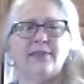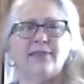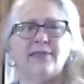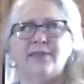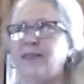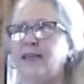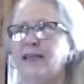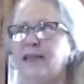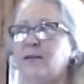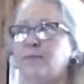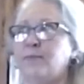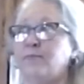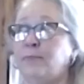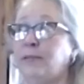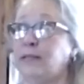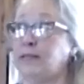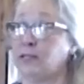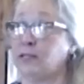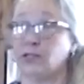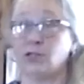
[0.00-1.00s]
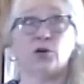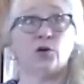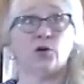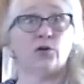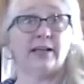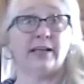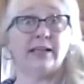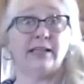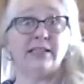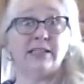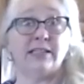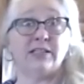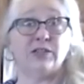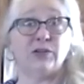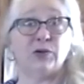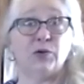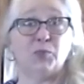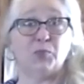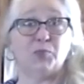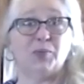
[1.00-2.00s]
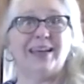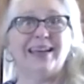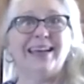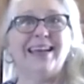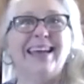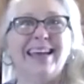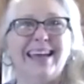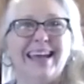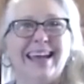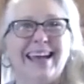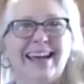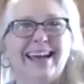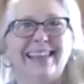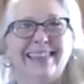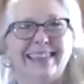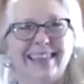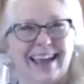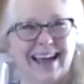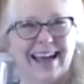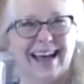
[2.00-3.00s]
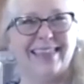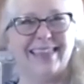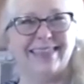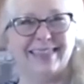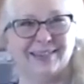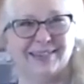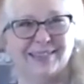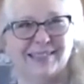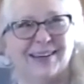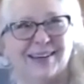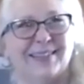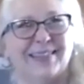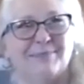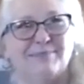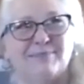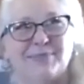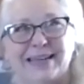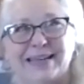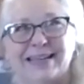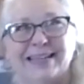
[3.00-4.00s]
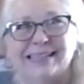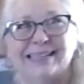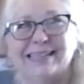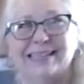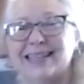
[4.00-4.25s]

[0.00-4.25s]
Think minestrone soup. And those are the beans